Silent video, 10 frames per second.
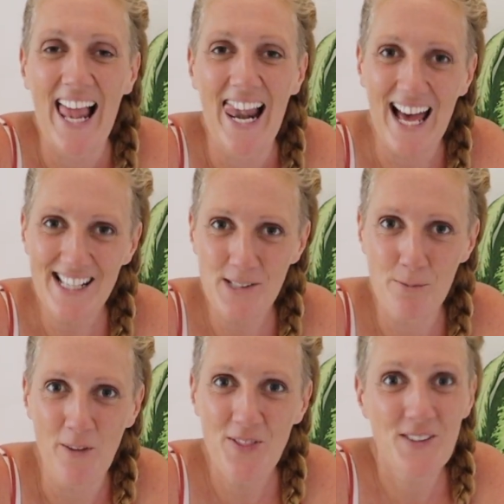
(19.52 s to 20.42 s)
Last
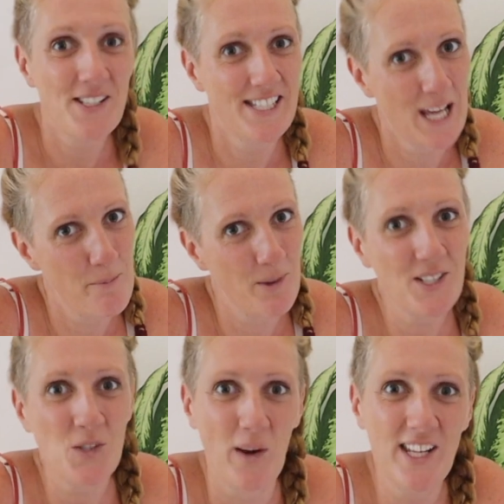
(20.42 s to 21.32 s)
month, December
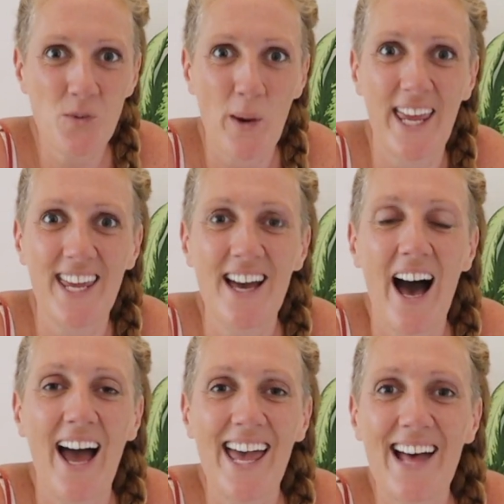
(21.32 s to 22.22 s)
2020,
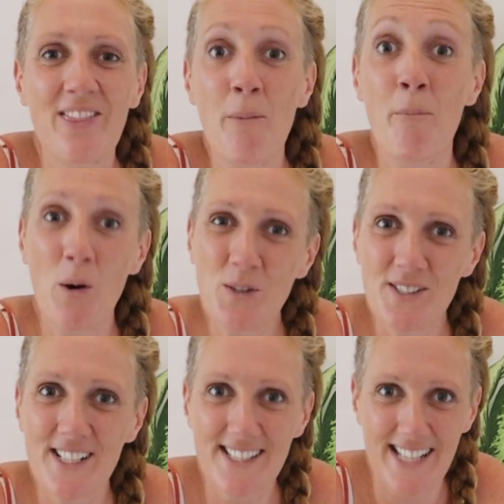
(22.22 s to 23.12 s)
I had the
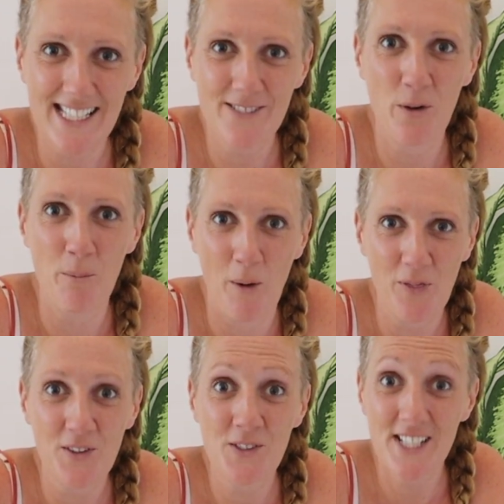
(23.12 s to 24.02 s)
most successful
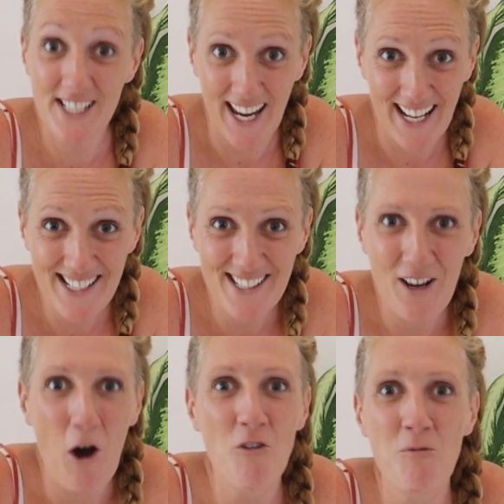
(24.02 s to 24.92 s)
month to date
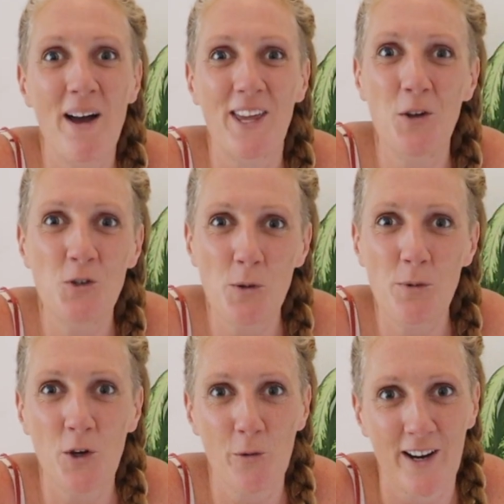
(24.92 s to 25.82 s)
of my YouTube
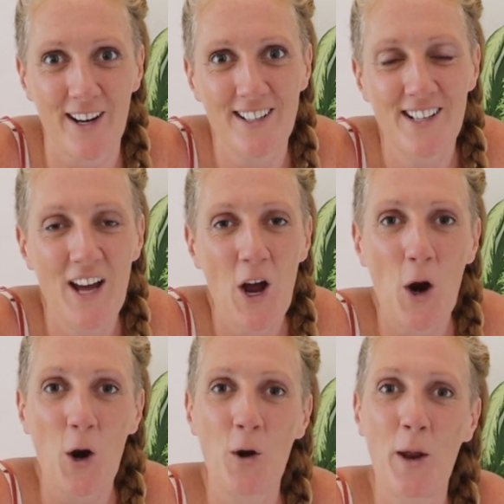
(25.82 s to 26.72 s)
career,
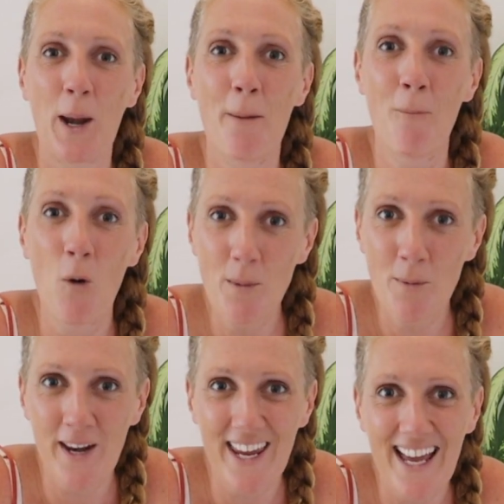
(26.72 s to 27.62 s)
earning more
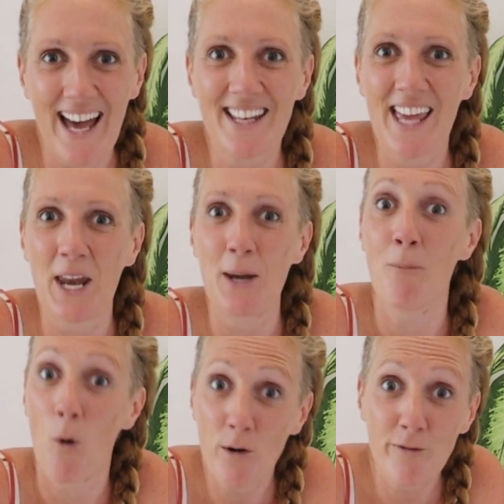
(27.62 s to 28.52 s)
money and getting
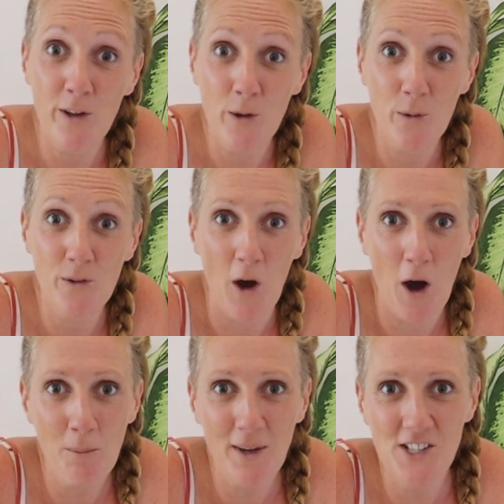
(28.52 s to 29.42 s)
more views
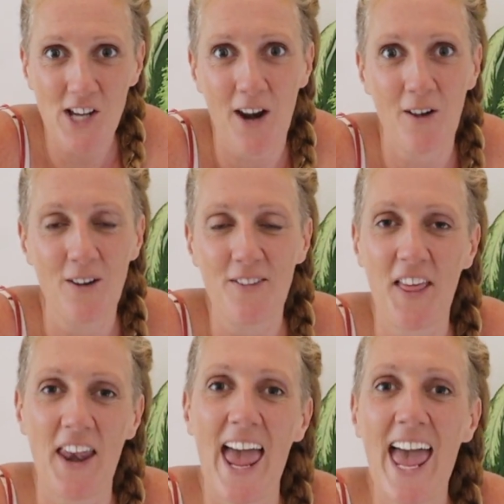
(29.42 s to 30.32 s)
on my channel
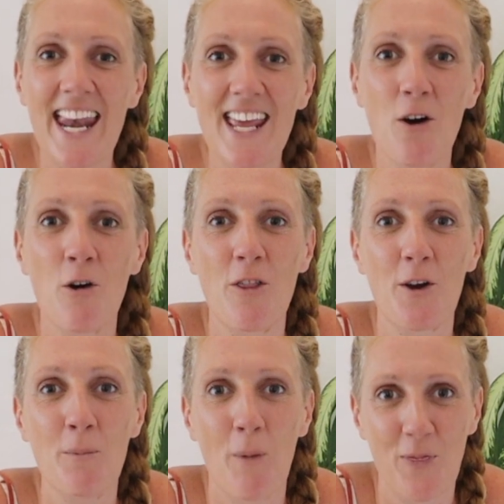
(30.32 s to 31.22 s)
than any
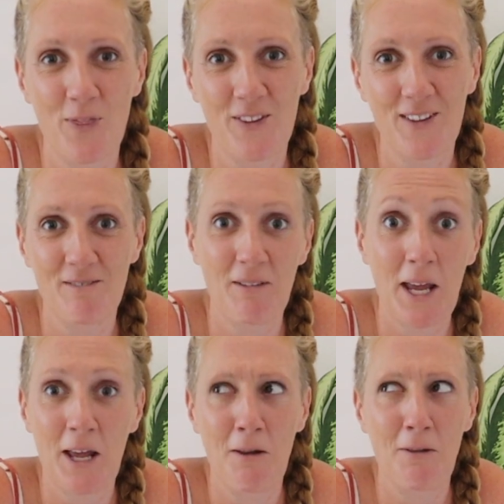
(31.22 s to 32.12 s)
other month
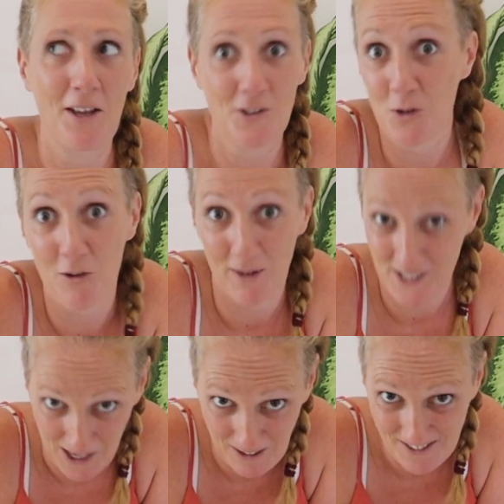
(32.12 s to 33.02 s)
in the history of my
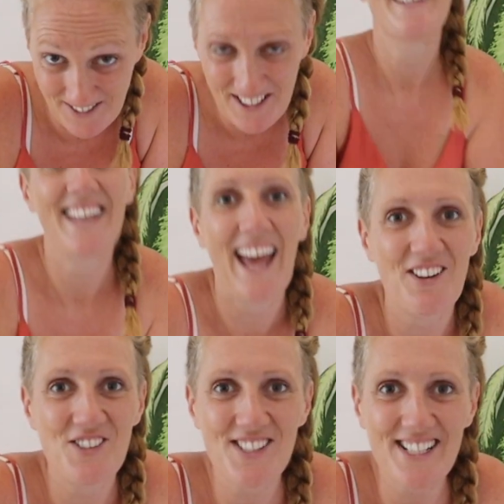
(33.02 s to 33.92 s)
channel.
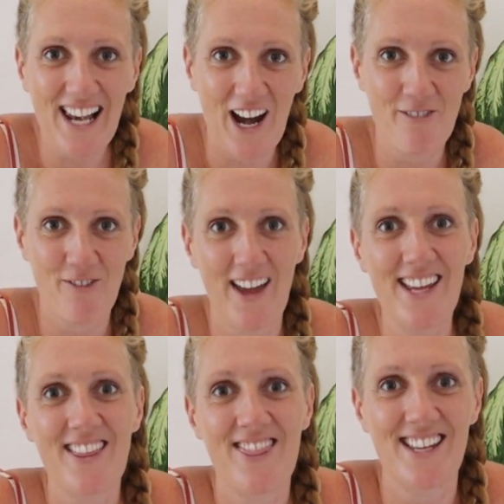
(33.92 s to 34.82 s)
Now, just to
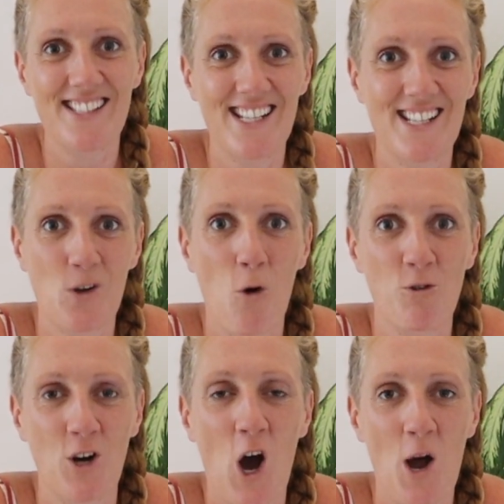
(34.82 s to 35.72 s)
clarify, this is
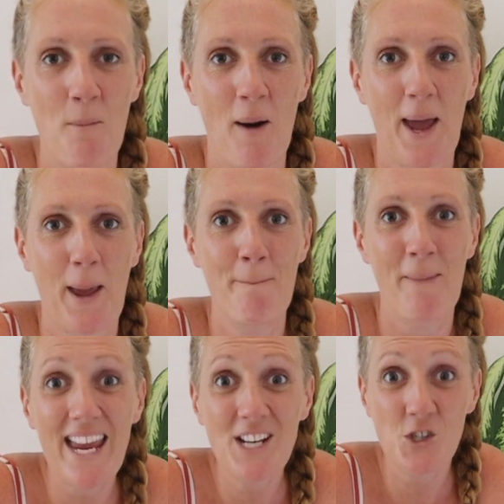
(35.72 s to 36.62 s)
over on my
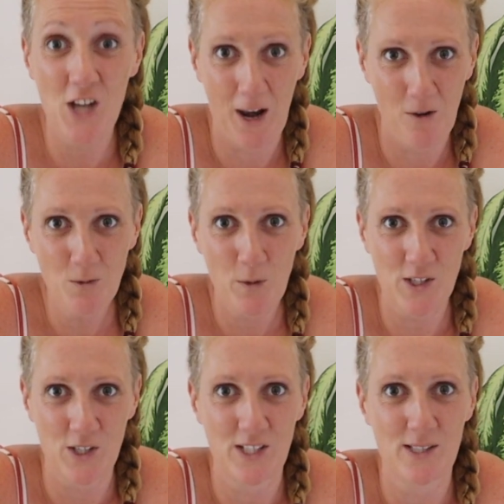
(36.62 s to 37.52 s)
main channel,
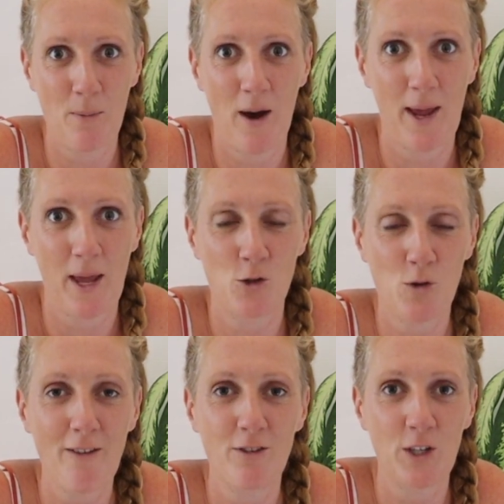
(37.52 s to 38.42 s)
which is my
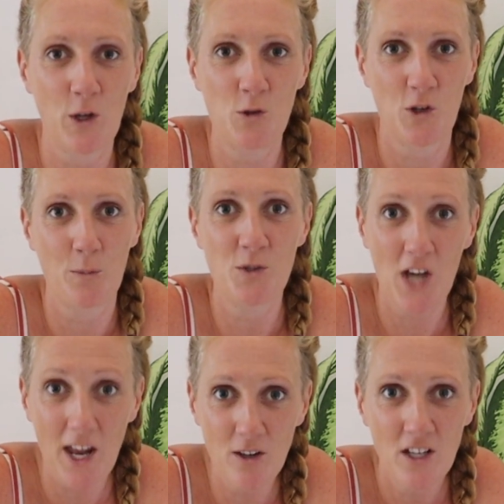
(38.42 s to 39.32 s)
travel YouTube
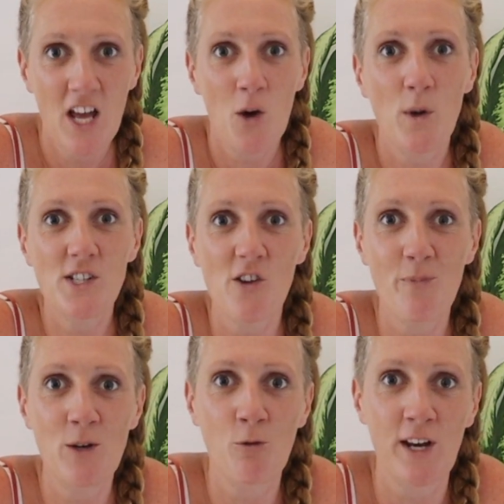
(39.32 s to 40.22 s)
channel, which I've
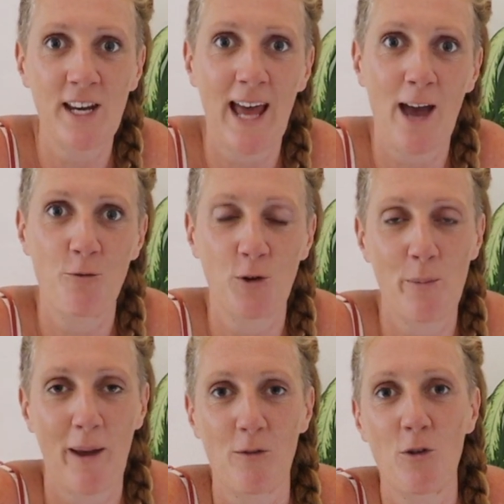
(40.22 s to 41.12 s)
been running now for
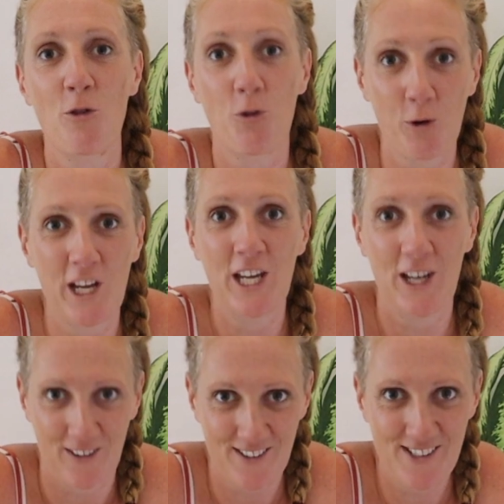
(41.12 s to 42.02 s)
about 3
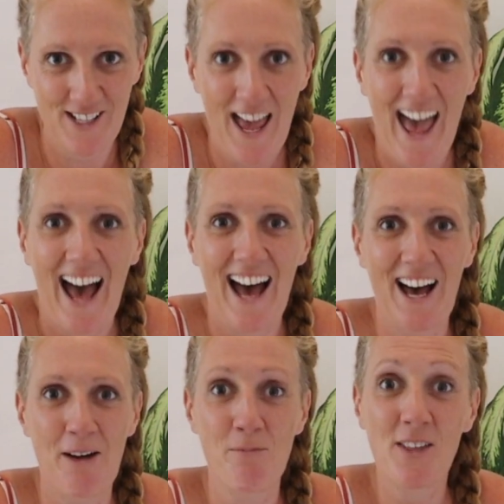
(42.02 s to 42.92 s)
years.
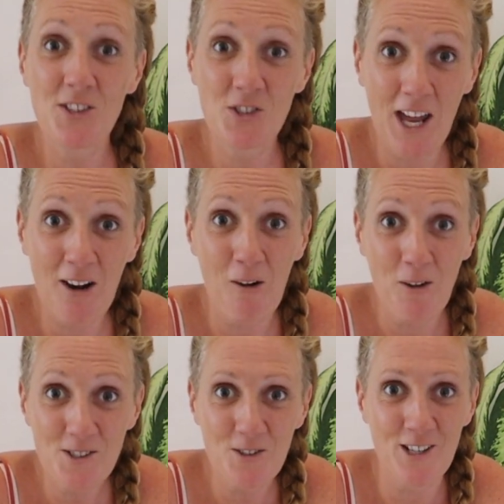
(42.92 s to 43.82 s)
This channel
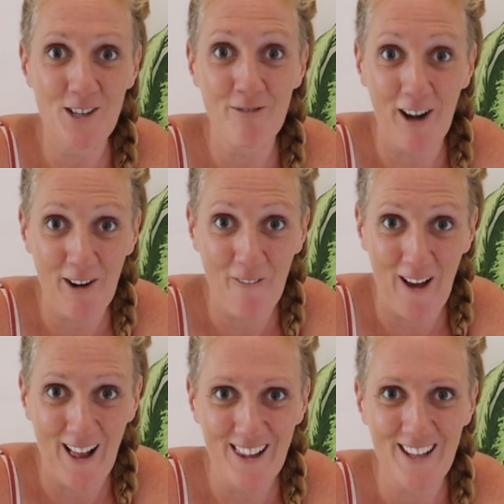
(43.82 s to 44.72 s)
also did very
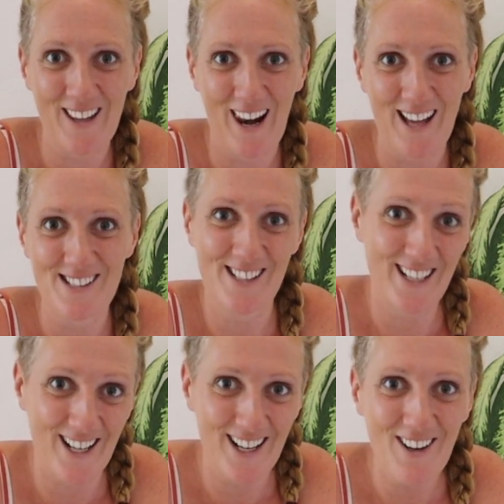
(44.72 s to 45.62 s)
well in the last
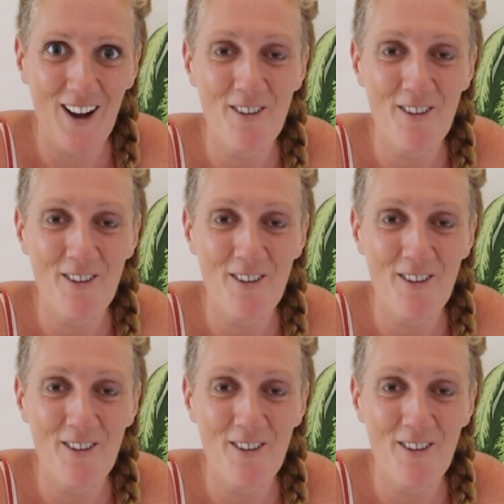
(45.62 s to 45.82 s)
year.